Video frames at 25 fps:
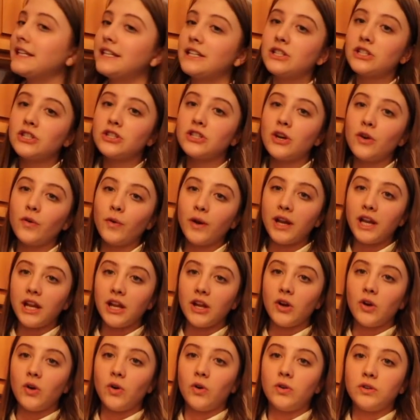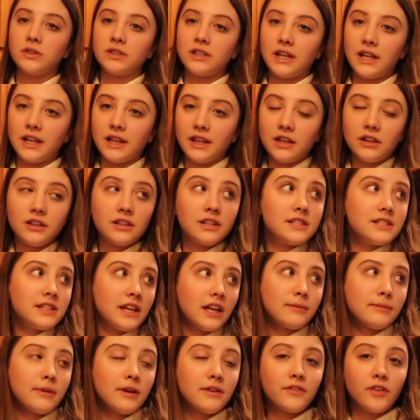it is so rainy and cold, and I literally
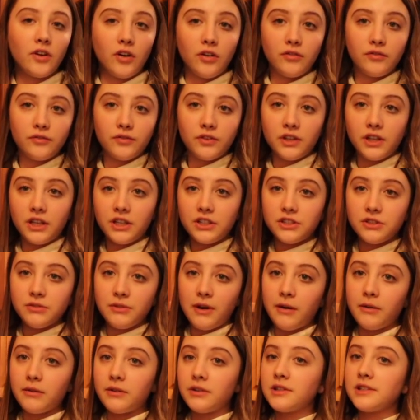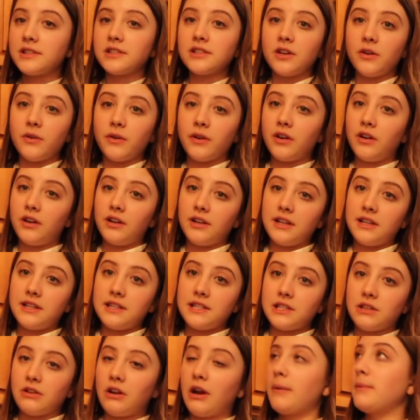sat on my phone for like 2 hours going on
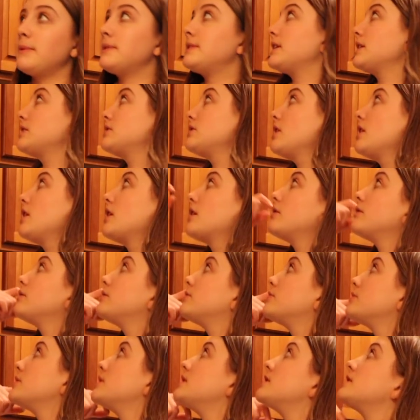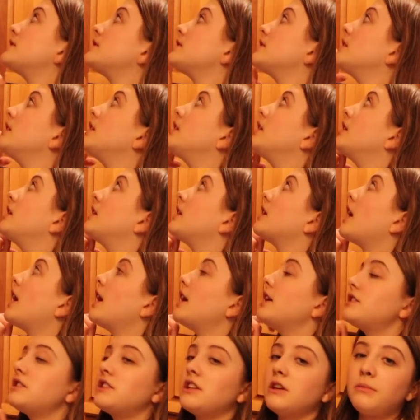Instagram and TikTok, which was
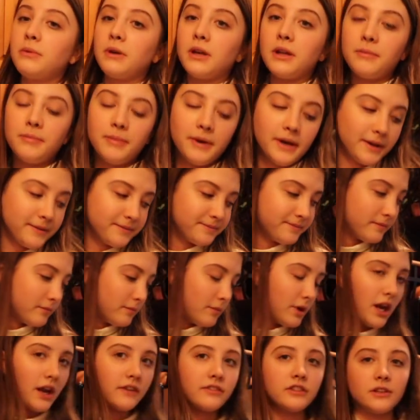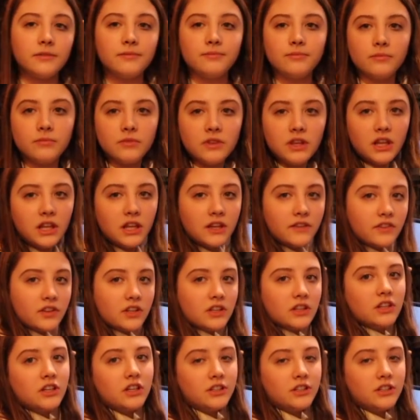kind of stupid, but whatever. You live and you